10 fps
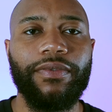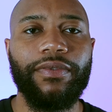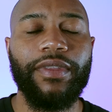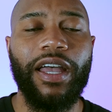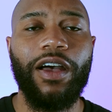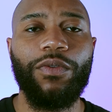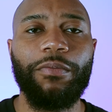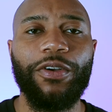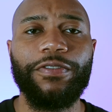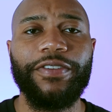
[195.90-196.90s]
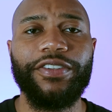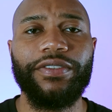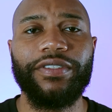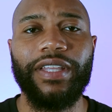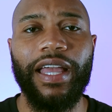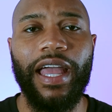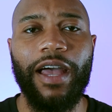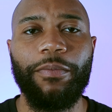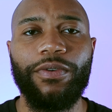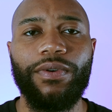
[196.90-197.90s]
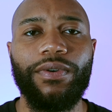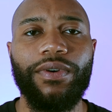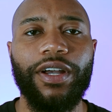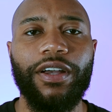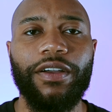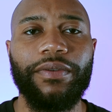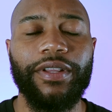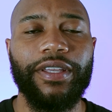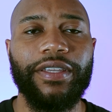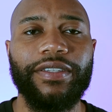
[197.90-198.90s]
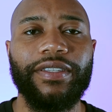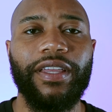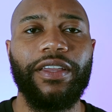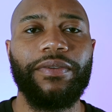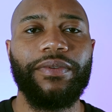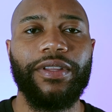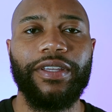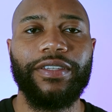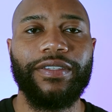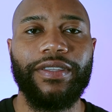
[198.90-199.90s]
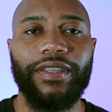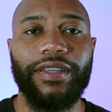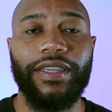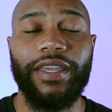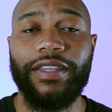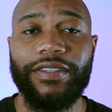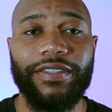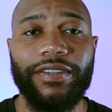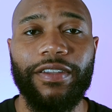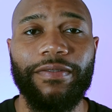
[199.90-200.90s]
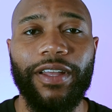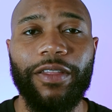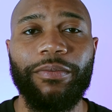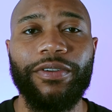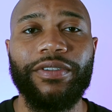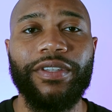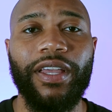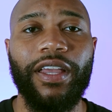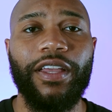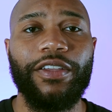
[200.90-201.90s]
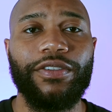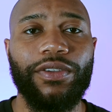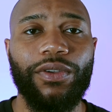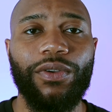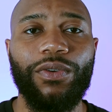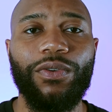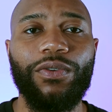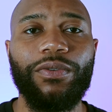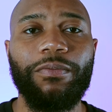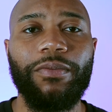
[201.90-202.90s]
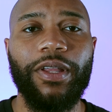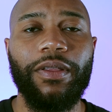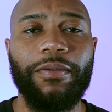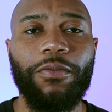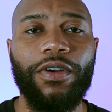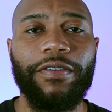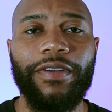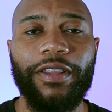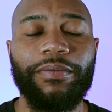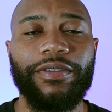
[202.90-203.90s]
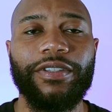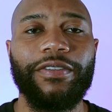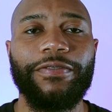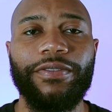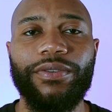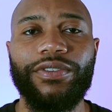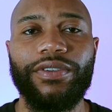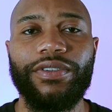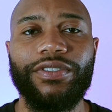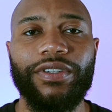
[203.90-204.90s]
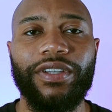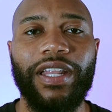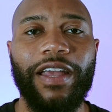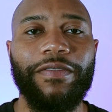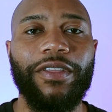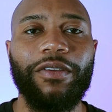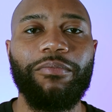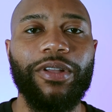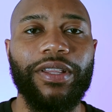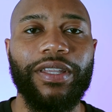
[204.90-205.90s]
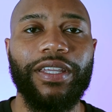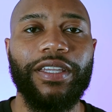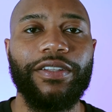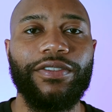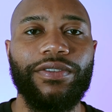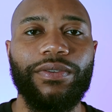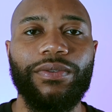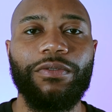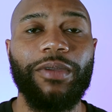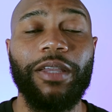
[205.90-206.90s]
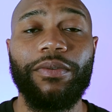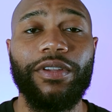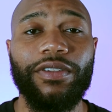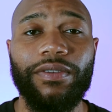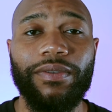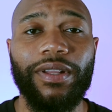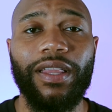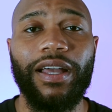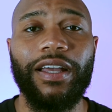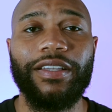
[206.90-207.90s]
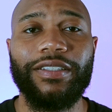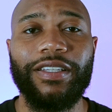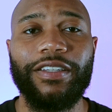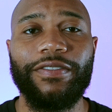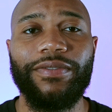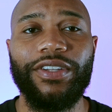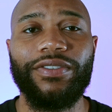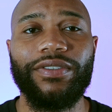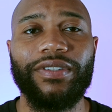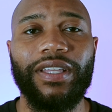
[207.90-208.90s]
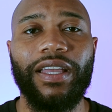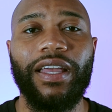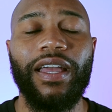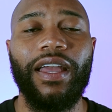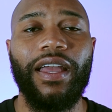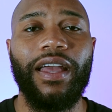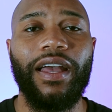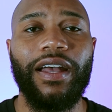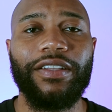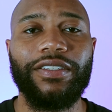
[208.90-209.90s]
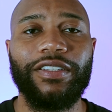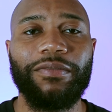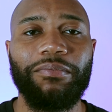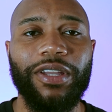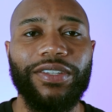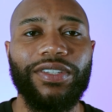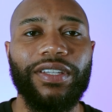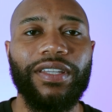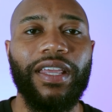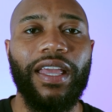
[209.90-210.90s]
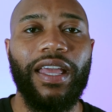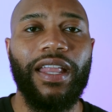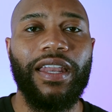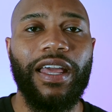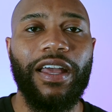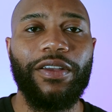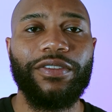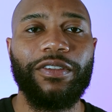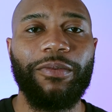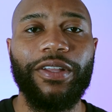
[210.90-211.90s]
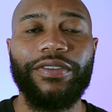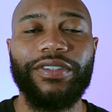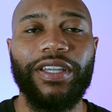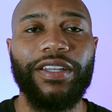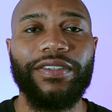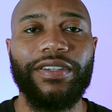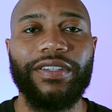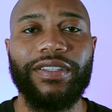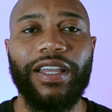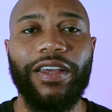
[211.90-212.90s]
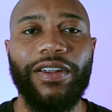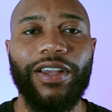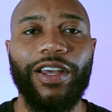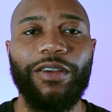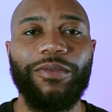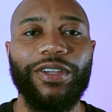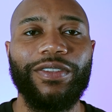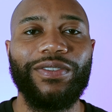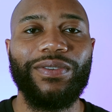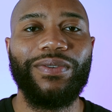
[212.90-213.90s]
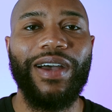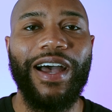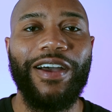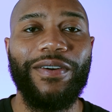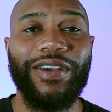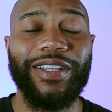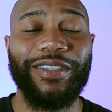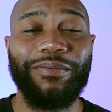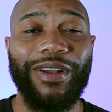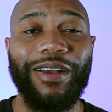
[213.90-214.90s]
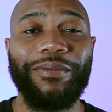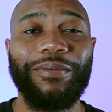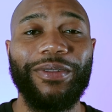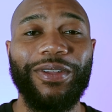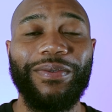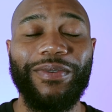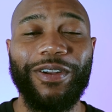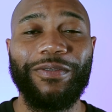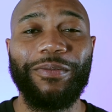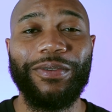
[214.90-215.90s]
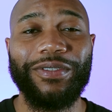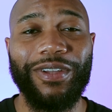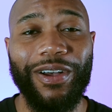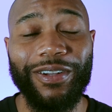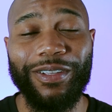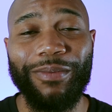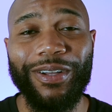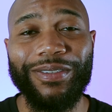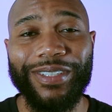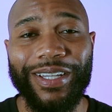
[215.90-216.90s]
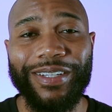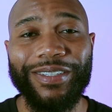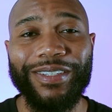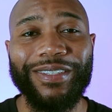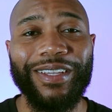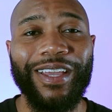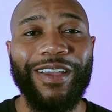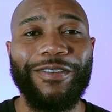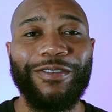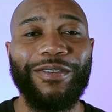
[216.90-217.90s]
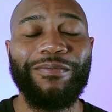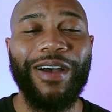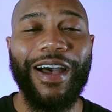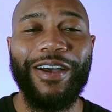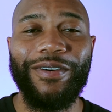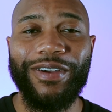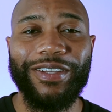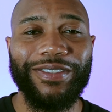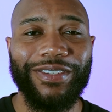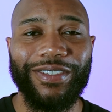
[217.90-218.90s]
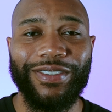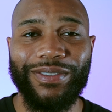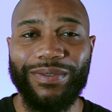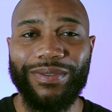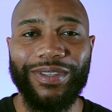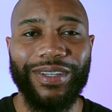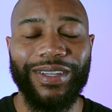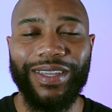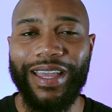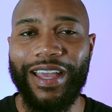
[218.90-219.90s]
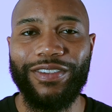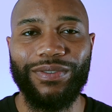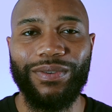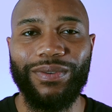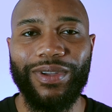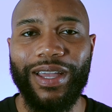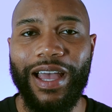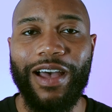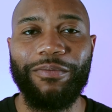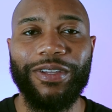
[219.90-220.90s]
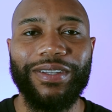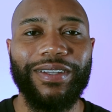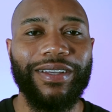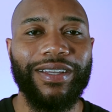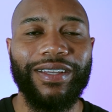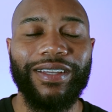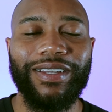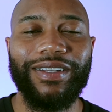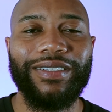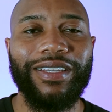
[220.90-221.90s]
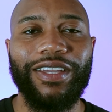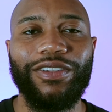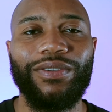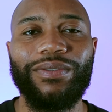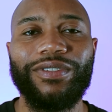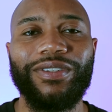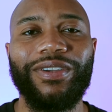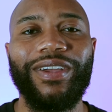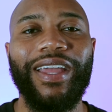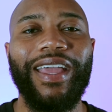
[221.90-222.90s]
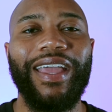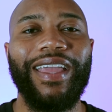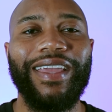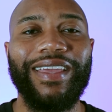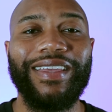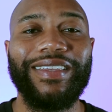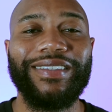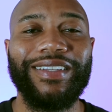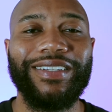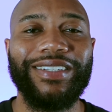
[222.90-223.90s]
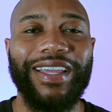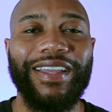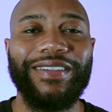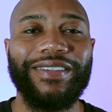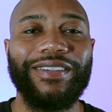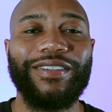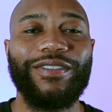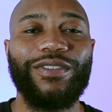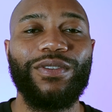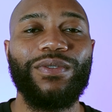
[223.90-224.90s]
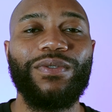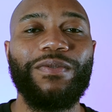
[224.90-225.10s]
Now, with most features that Apple released, they released the kits to developers, so more developers in the future should have the ability to be able to utilize these features that I just mentioned. Now, some other changes that are coming to iOS, and probably one of the most talked about changes from iOS just to the casual common tech user, is the changes to